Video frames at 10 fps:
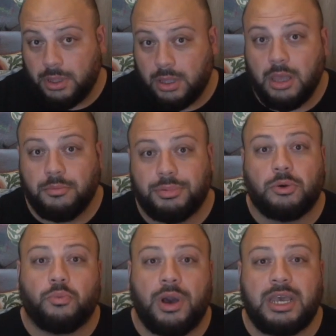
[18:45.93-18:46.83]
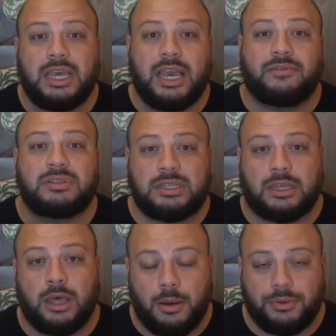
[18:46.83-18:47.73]
But the way they have it set
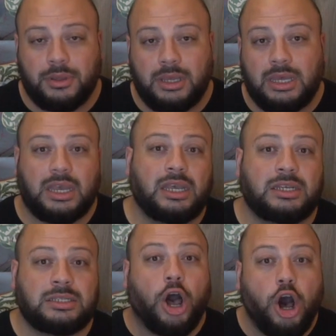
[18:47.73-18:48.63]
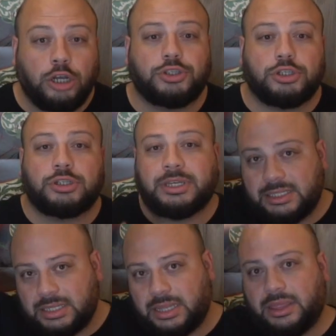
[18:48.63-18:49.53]
up is Hunter
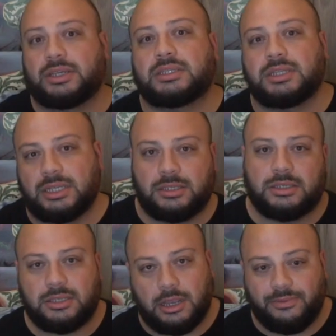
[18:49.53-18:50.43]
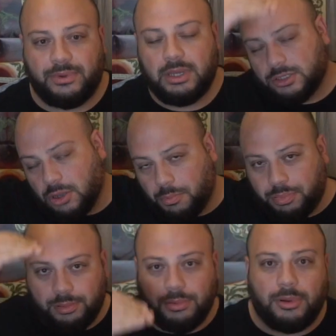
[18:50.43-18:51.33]
gets this list of stuff.
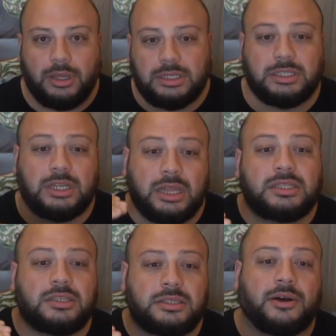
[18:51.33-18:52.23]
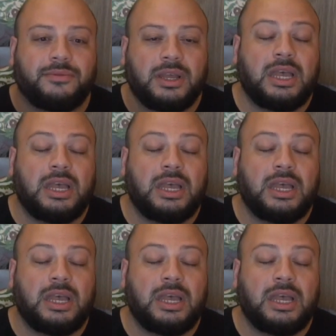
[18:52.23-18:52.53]
So there's a list of stuff.